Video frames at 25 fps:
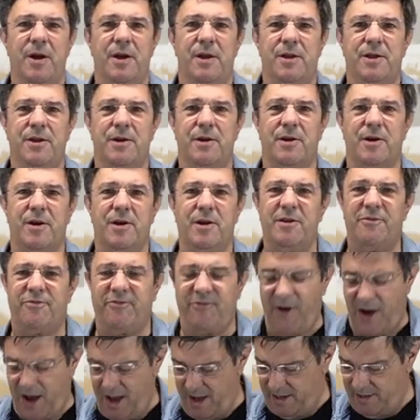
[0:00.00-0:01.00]
you're going to
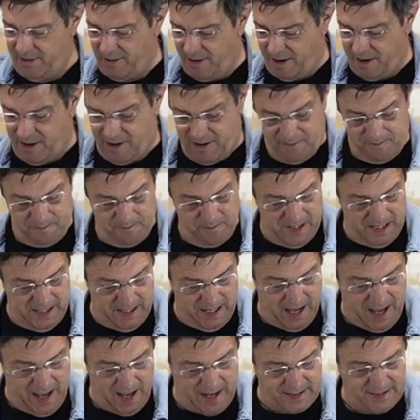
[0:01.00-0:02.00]
find our mini
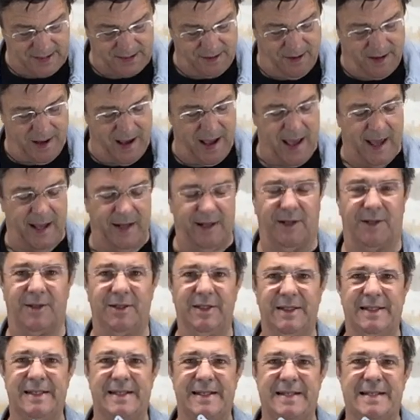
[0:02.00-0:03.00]
hacksaw handle
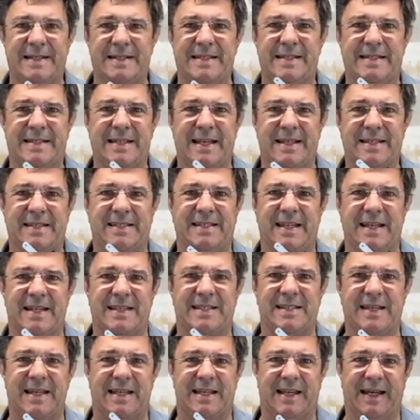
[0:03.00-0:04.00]
just
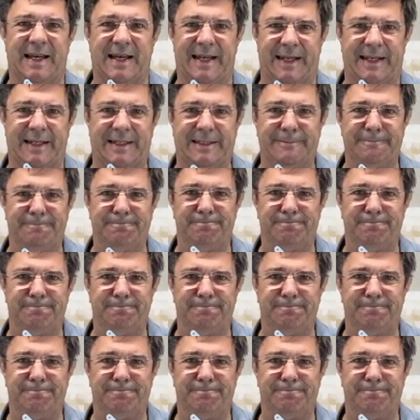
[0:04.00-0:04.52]
doesn't cut it.